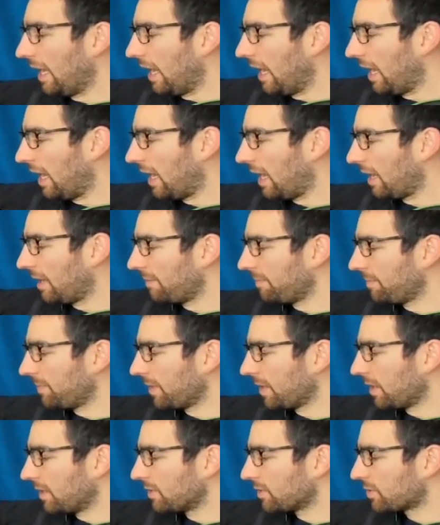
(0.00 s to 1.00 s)

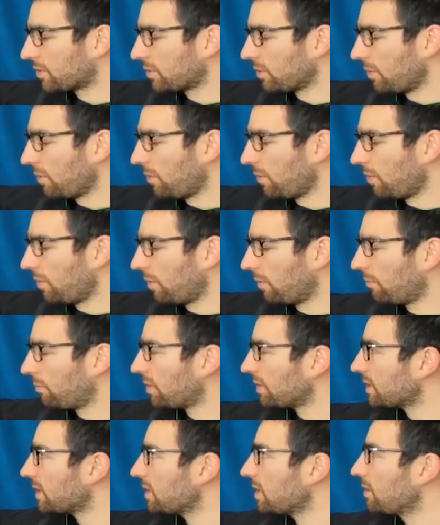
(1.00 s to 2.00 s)
So
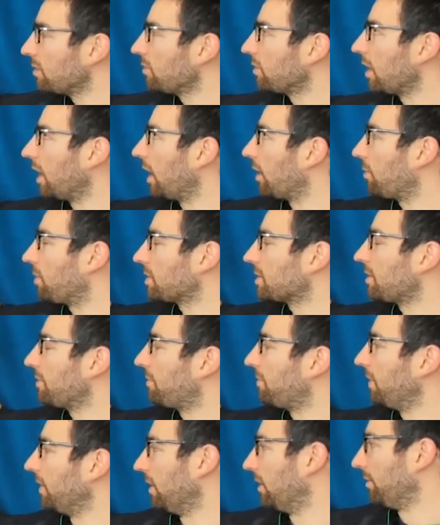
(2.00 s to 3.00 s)
what does it look like? What's the
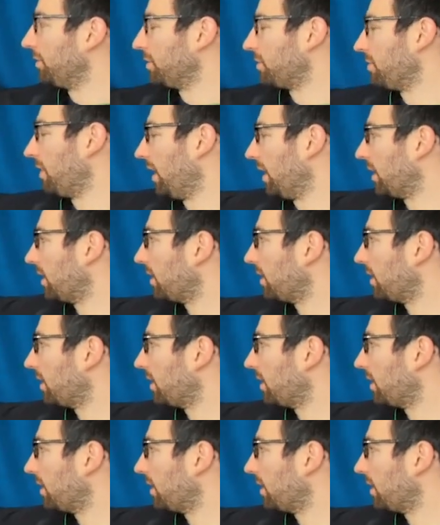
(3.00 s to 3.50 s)
feel of the track?